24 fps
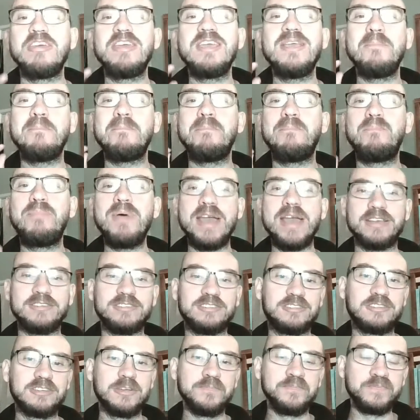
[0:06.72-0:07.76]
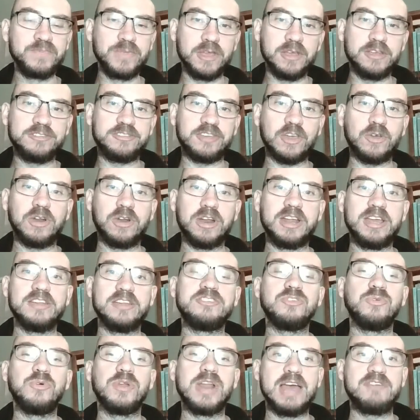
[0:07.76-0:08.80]
the best solar
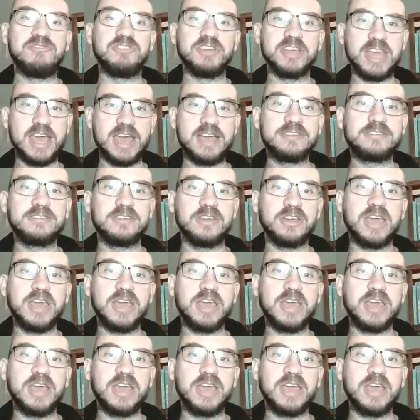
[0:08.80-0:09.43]
leads you will ever get.